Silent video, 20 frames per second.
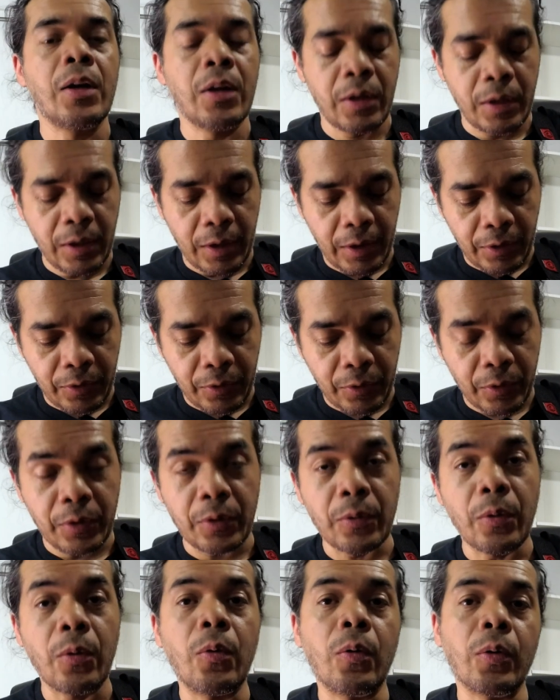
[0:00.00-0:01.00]
until your
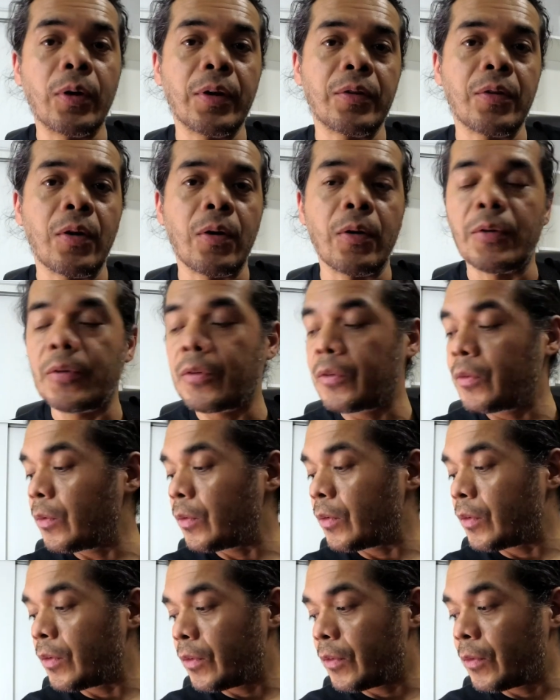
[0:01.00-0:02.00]
whole guitar is tuned.
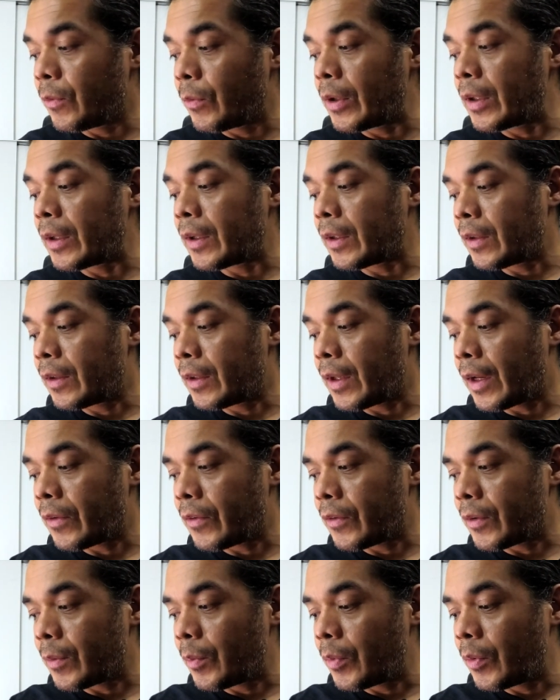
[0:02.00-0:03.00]
It's really that
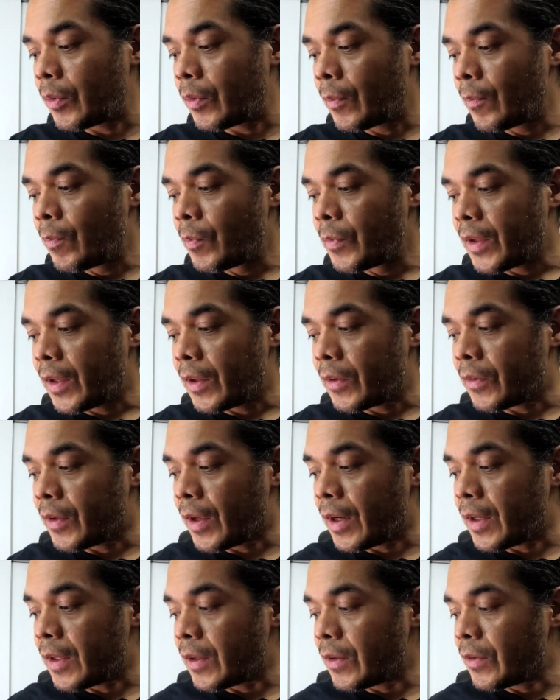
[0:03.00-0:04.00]
simple. It's that
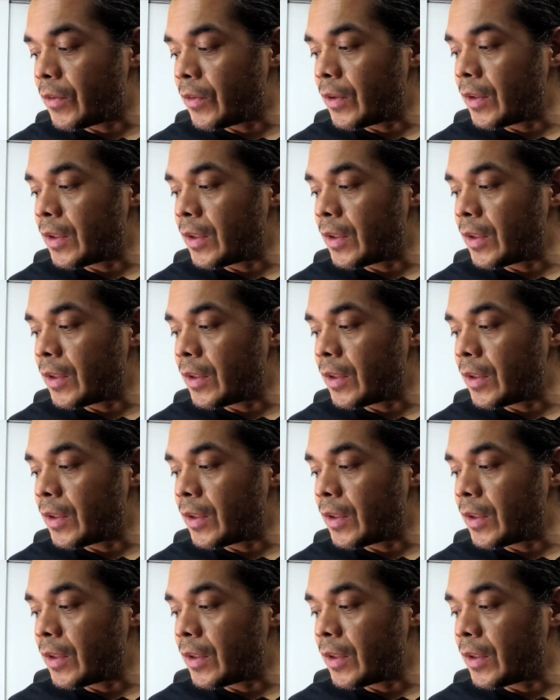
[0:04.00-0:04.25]
easy.